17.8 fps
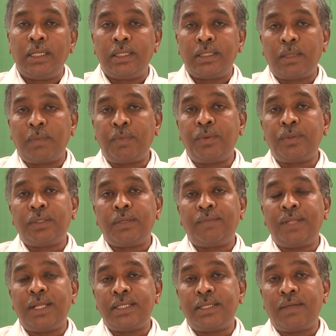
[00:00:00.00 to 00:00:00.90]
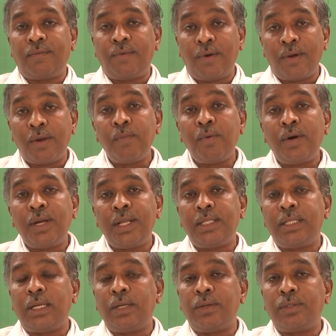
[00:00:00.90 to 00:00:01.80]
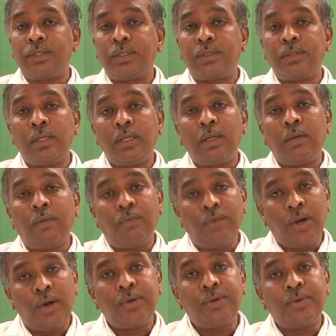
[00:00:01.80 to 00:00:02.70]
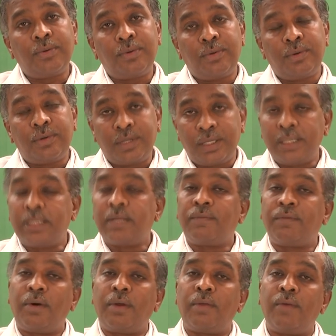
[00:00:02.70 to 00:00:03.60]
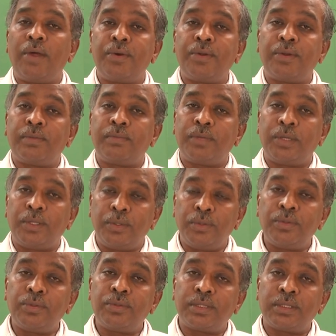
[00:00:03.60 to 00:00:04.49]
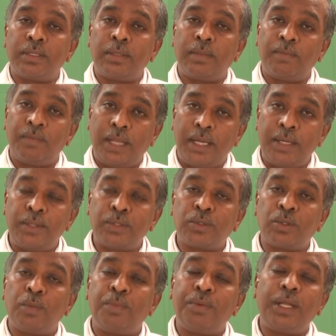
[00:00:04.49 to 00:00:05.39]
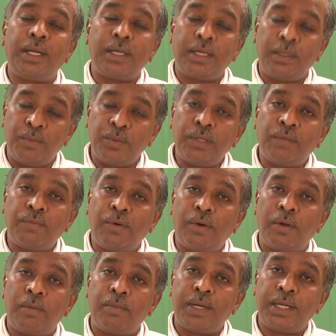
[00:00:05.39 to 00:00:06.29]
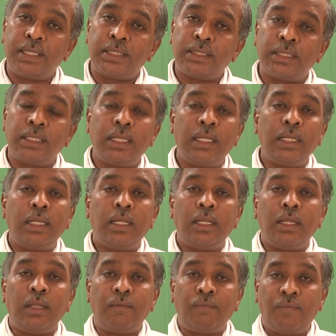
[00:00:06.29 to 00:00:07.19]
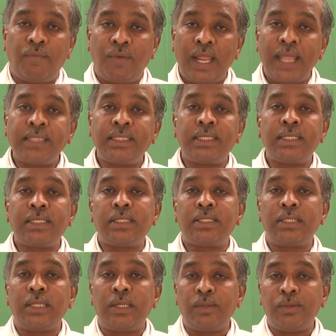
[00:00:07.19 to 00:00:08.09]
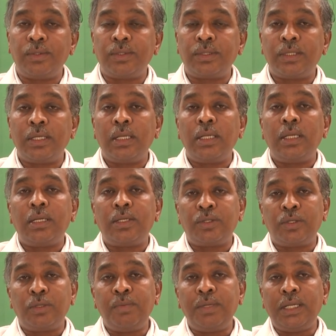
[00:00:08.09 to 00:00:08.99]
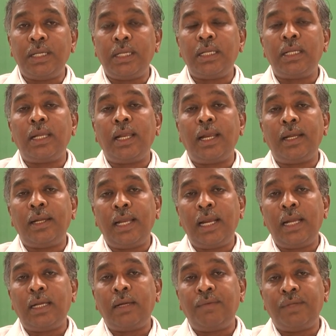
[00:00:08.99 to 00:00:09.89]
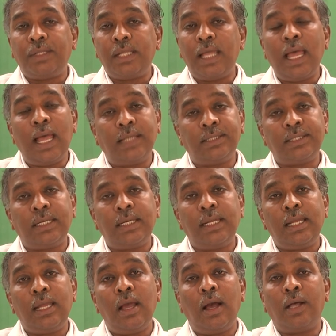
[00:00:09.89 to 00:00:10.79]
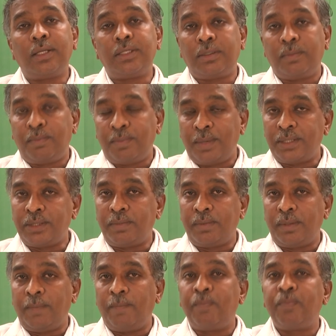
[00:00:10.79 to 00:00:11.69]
Suppose if there is a foreign body in the nose, we have to treat the foreign, we have to do endoscopy and remove the foreign bodies. If fractures in the nose should be dealt with as early as possible.